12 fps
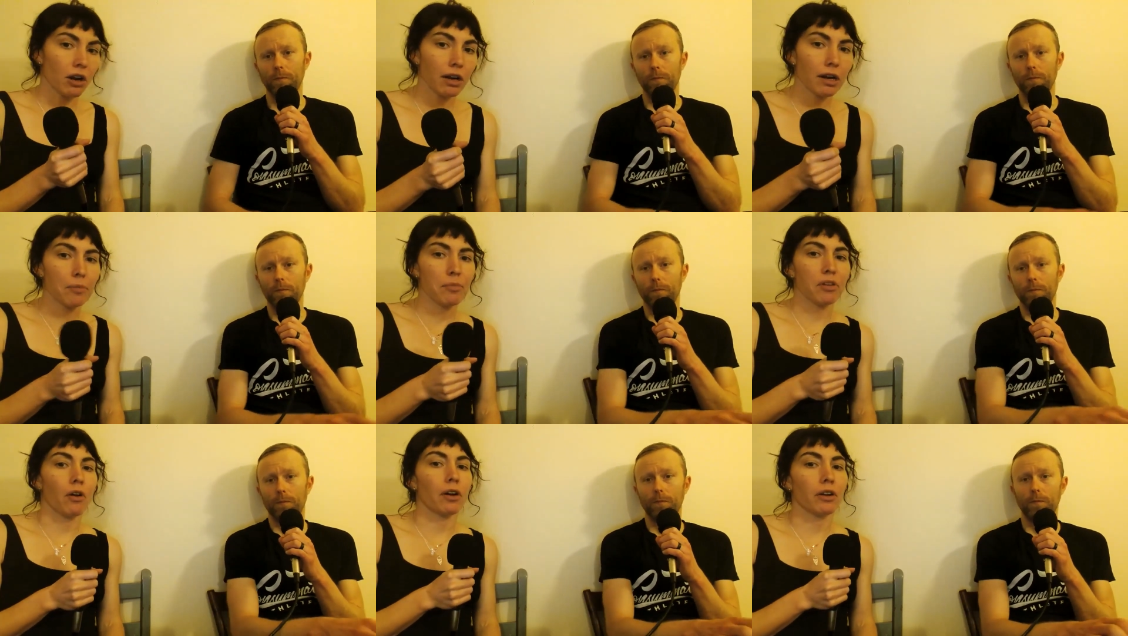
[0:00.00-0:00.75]

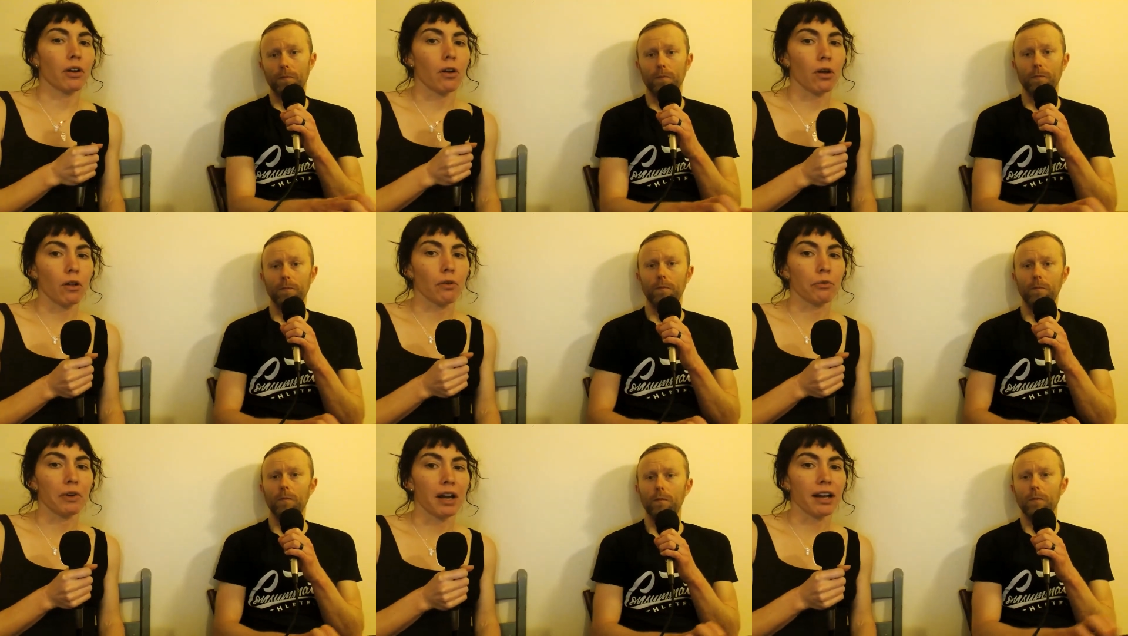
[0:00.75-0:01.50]
Speaker 1: carbs, on all
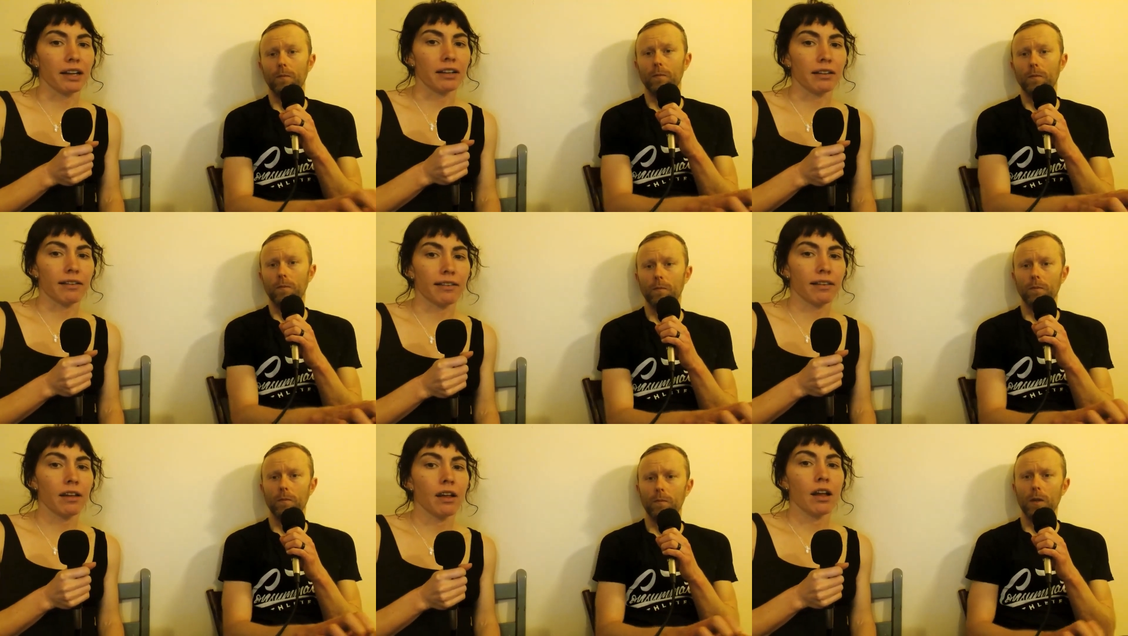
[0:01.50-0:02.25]

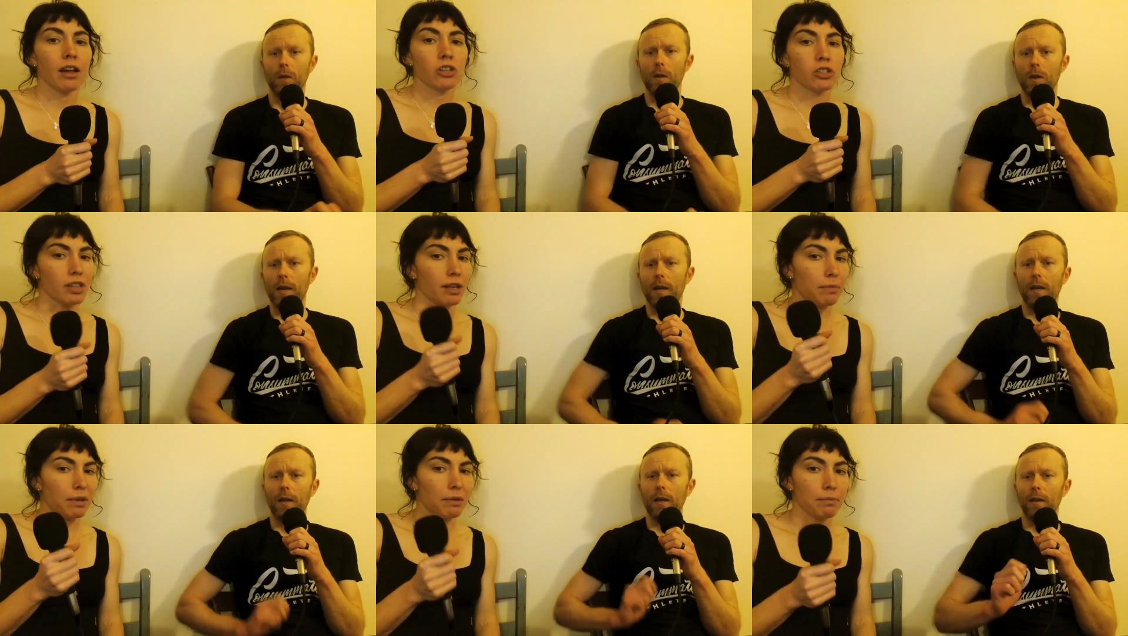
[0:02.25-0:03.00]
rides? Should they
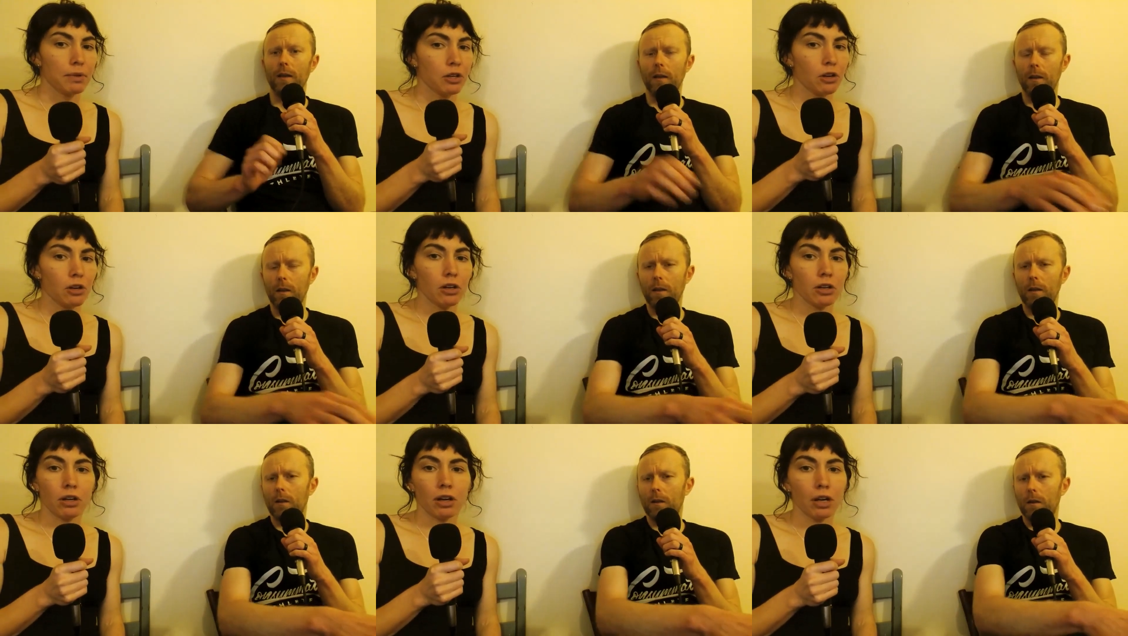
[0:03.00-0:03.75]
be
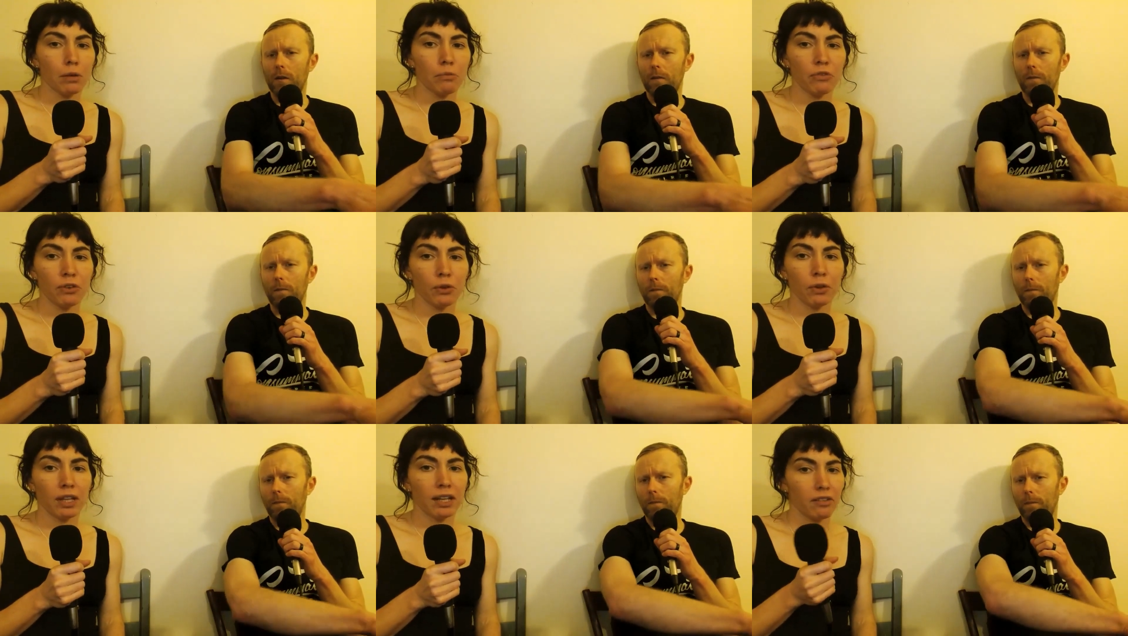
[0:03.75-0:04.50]
pure carb
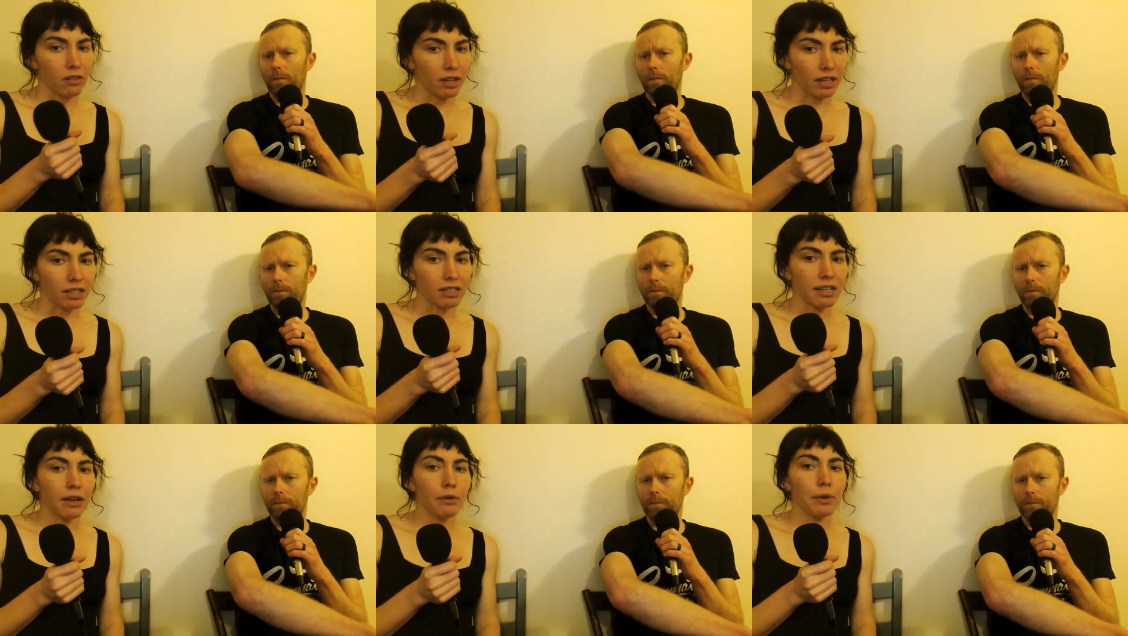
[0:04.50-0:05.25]
fueling, so like a
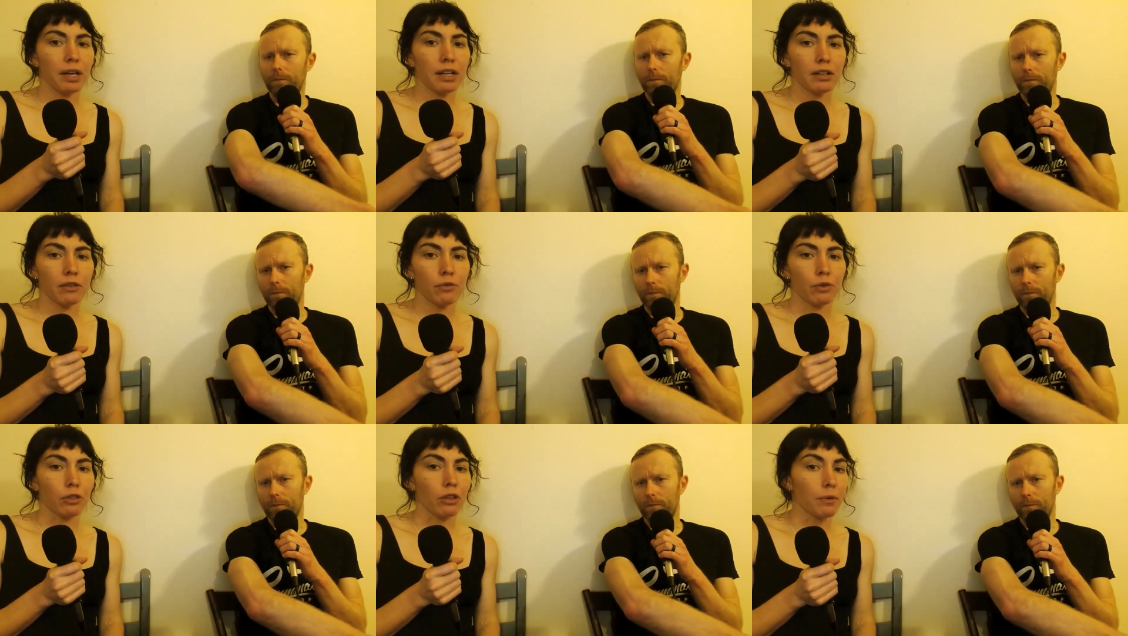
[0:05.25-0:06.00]
tailwind
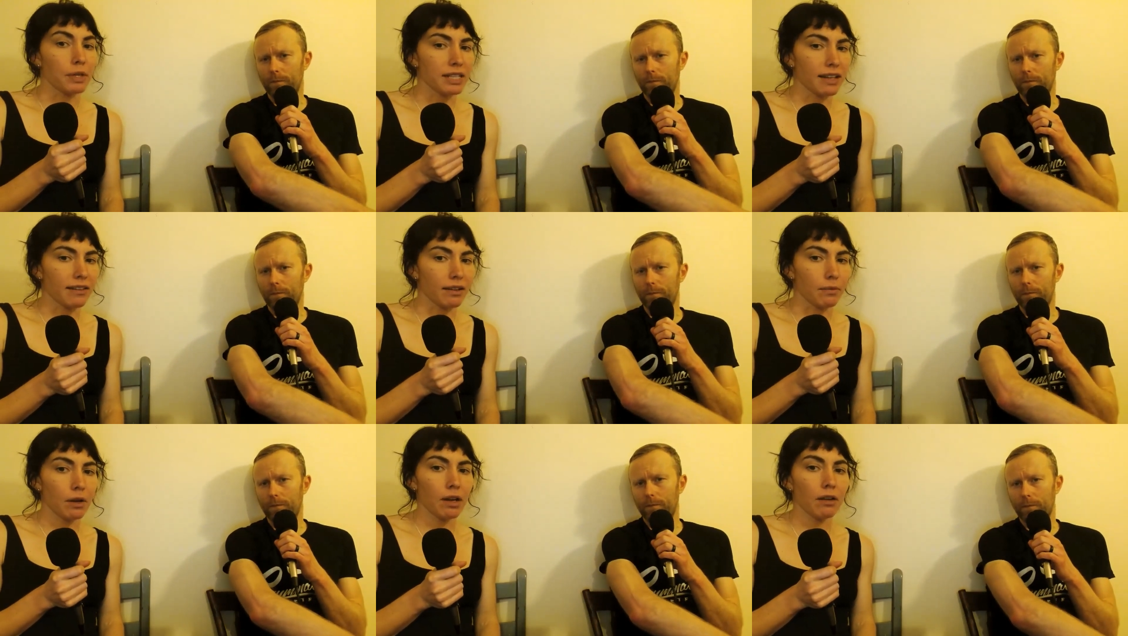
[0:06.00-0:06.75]
for low
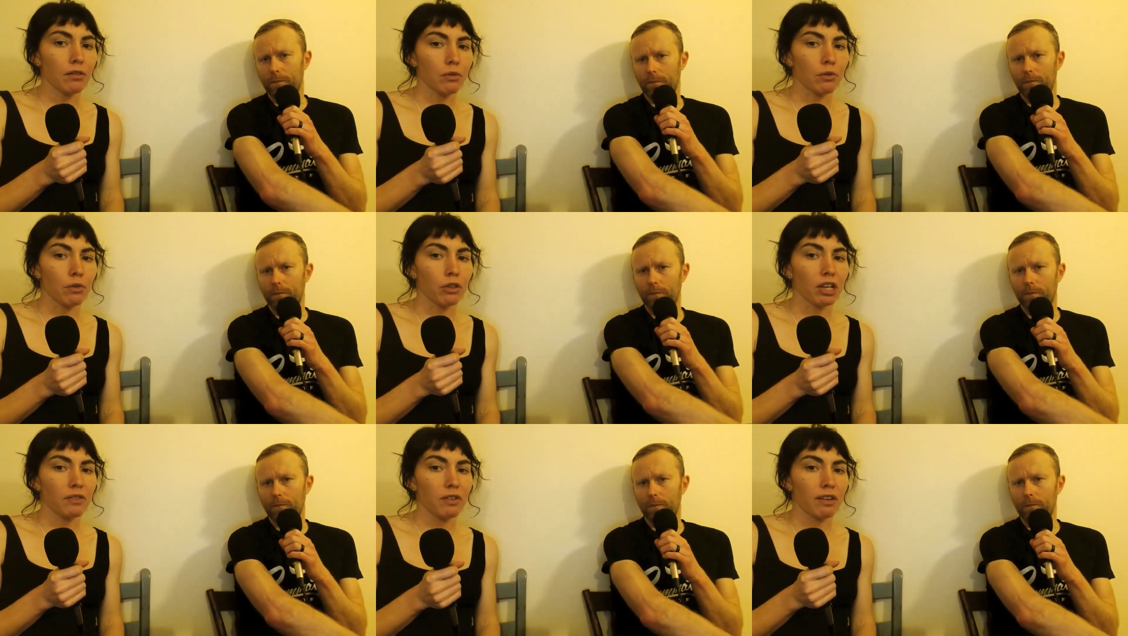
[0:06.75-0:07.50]
intensity workouts, or looking